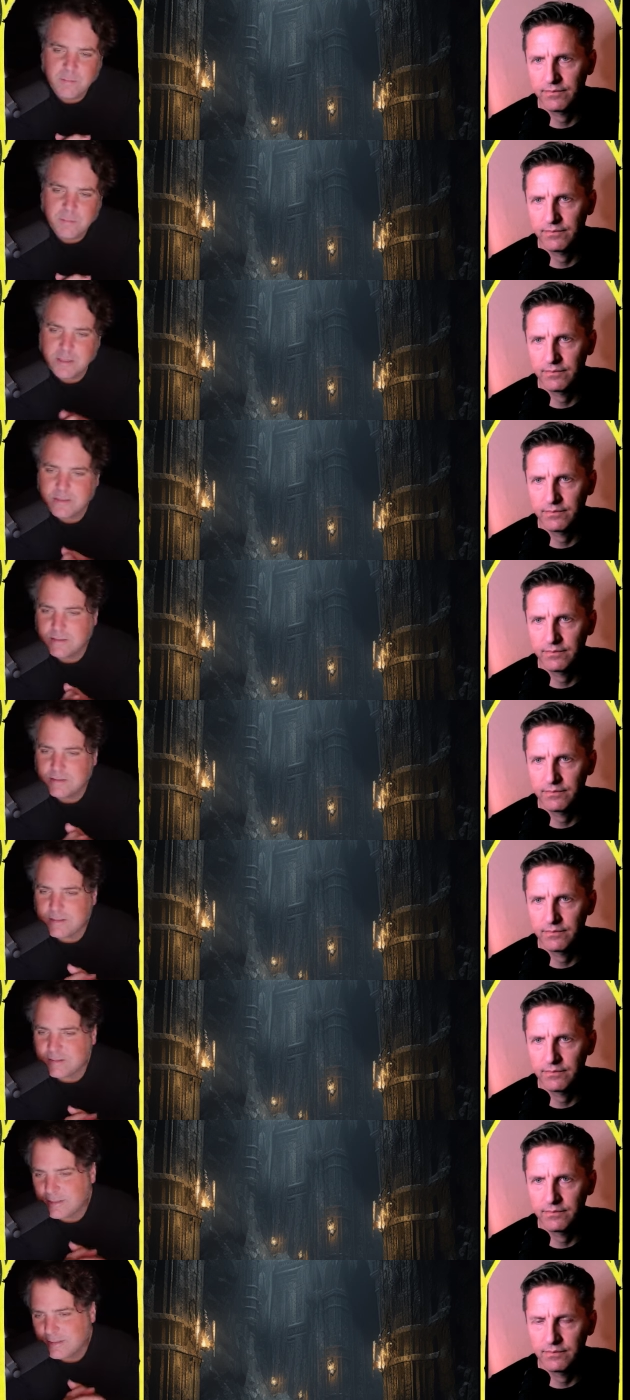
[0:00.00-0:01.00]
Speaker 1: But
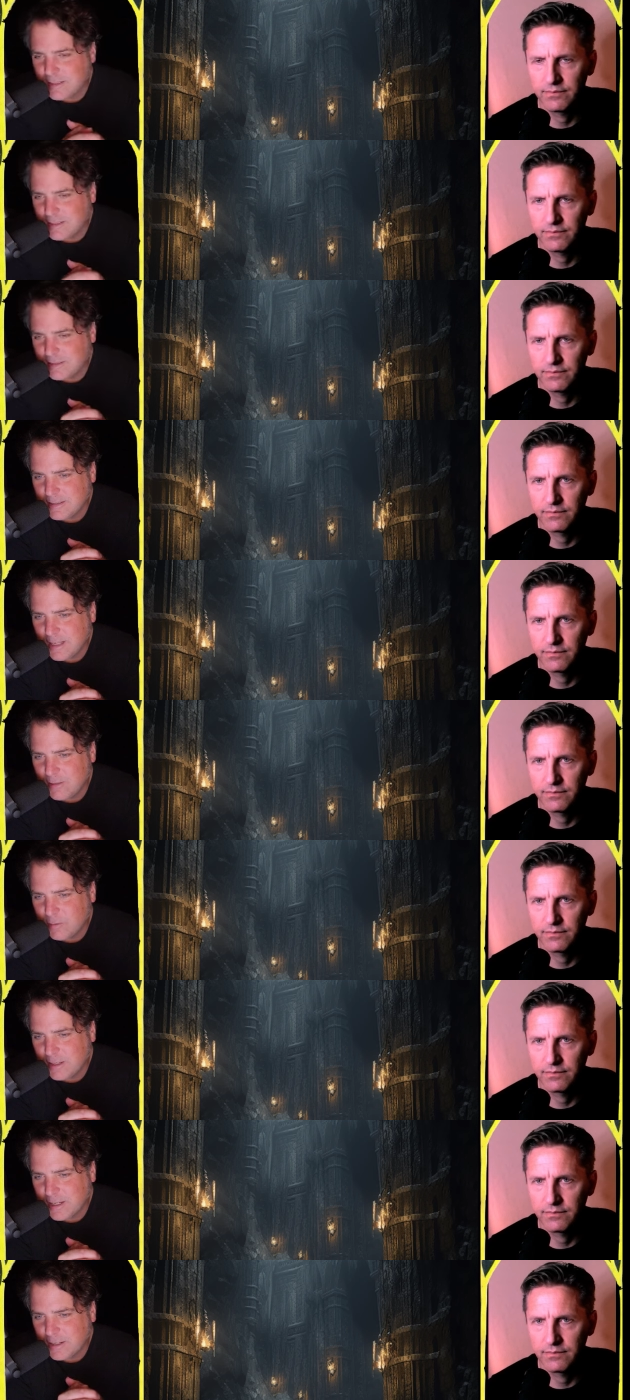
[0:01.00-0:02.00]
does isn't isn't that what
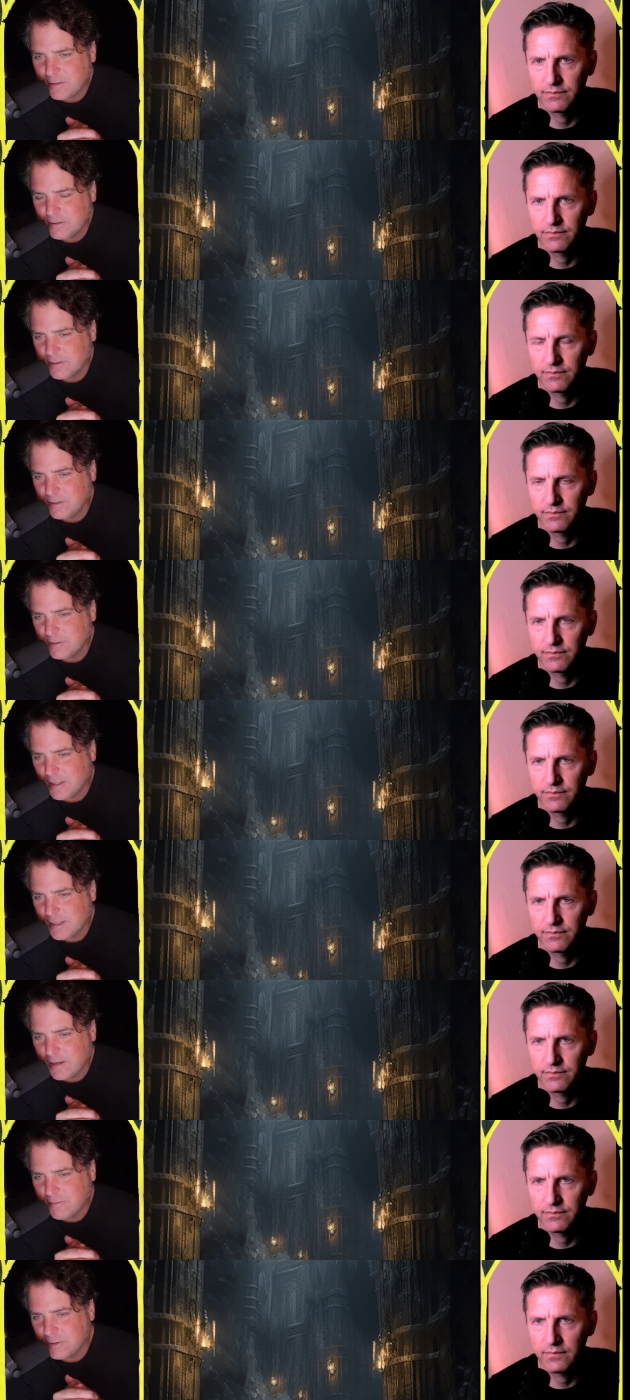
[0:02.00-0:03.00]
echoes do? Like
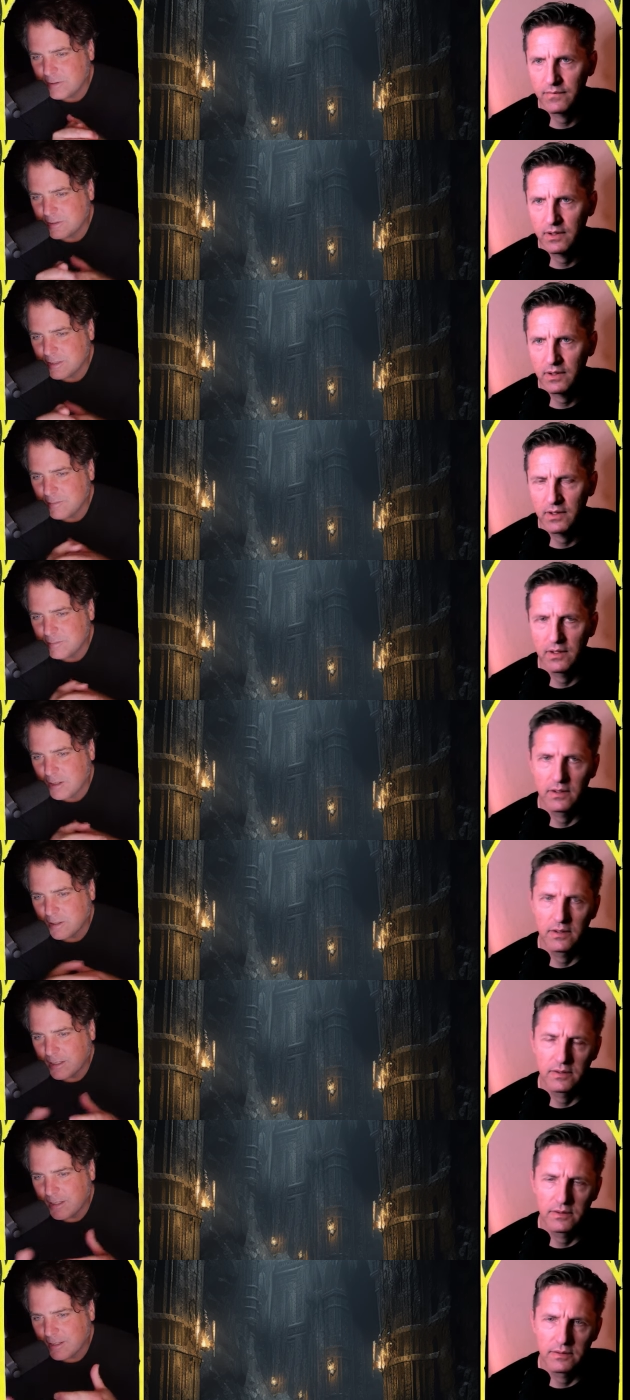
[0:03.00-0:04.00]
after you stop
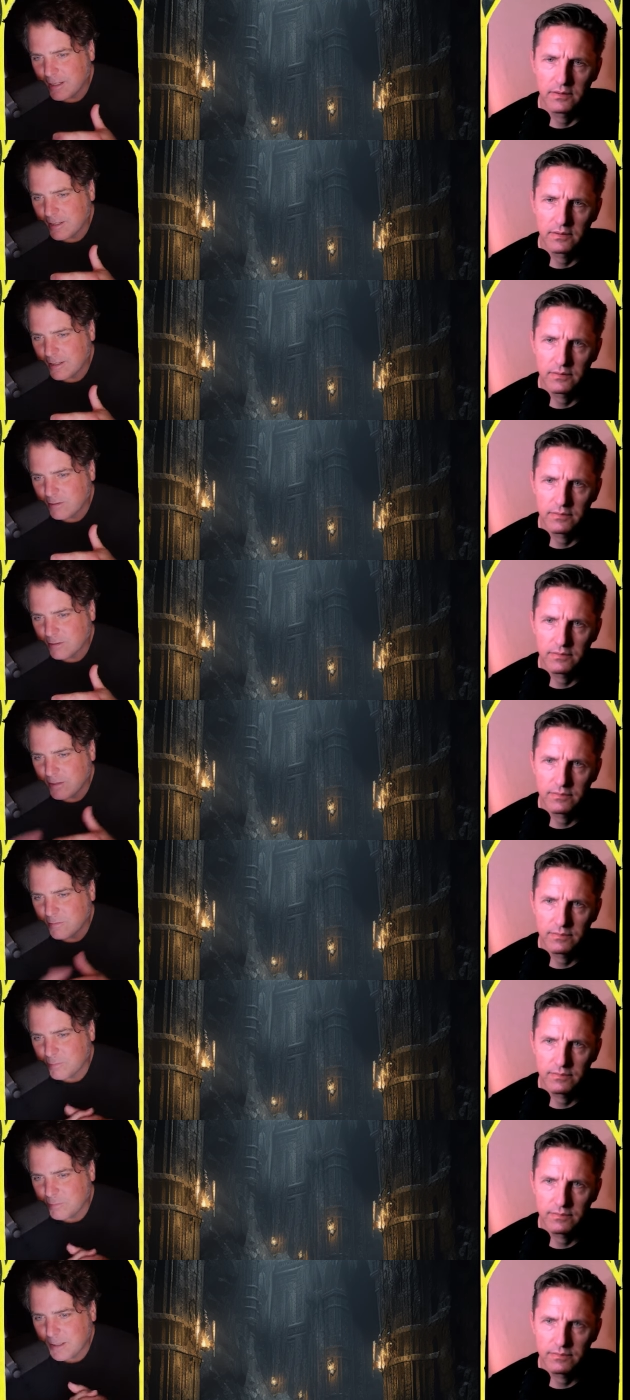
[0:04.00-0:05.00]
talking, it kind of goes on
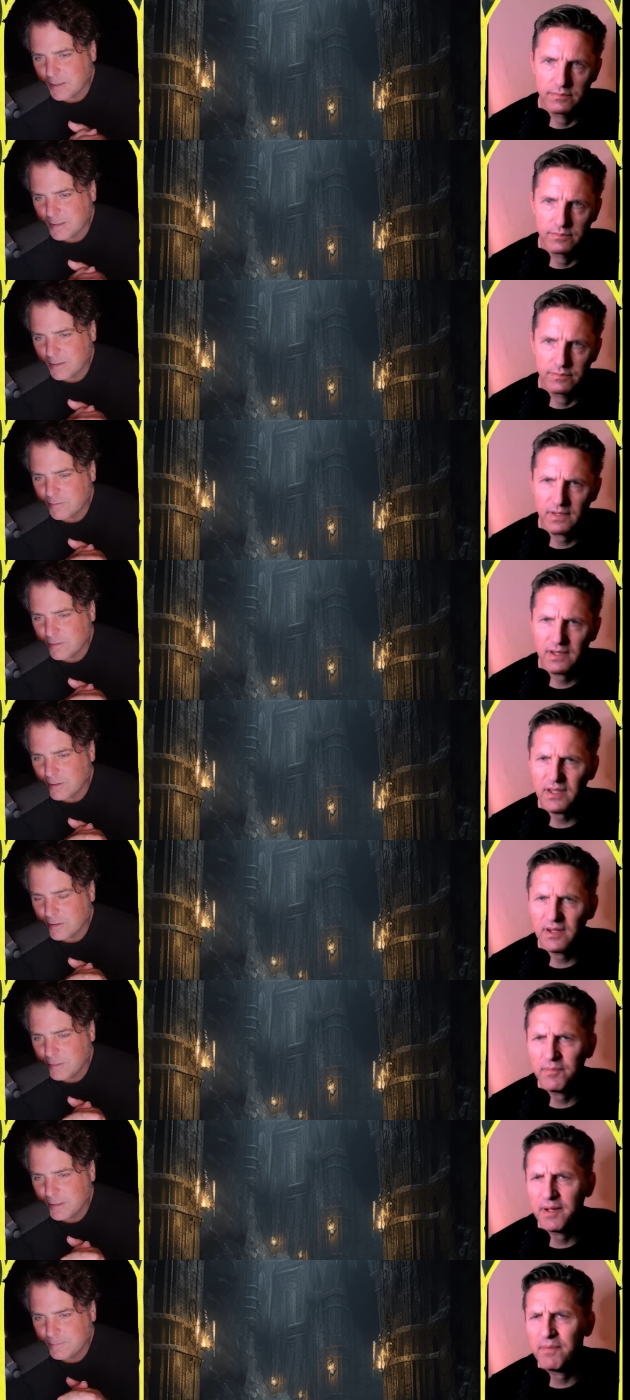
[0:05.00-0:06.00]
by itself for a little, a
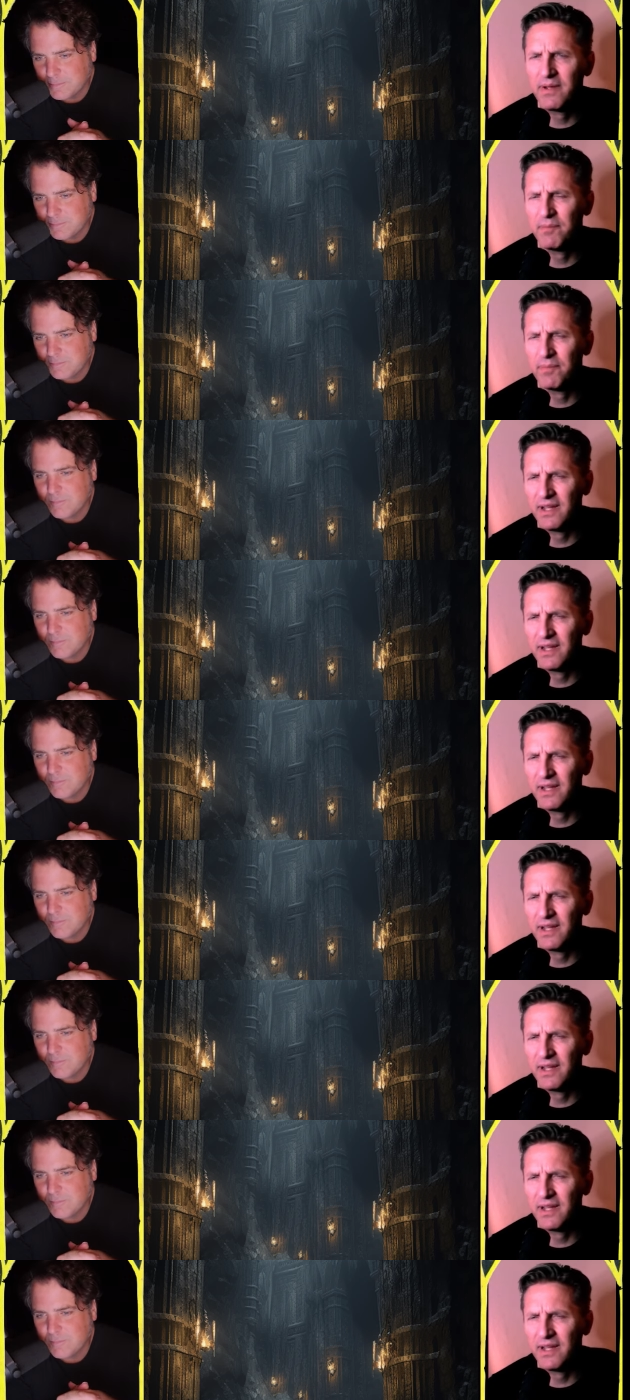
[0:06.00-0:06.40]
little bit. But